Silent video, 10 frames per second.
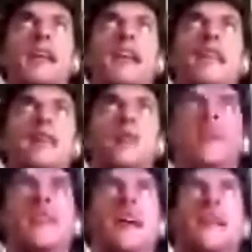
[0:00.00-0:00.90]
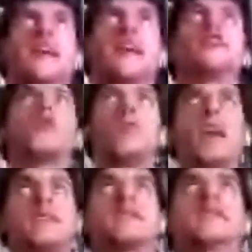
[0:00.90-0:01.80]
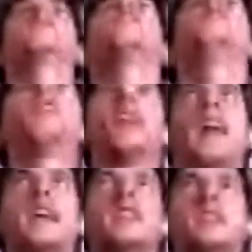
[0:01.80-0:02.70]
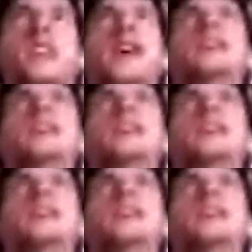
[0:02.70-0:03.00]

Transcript: gives you a day that you can rest, a vacation day,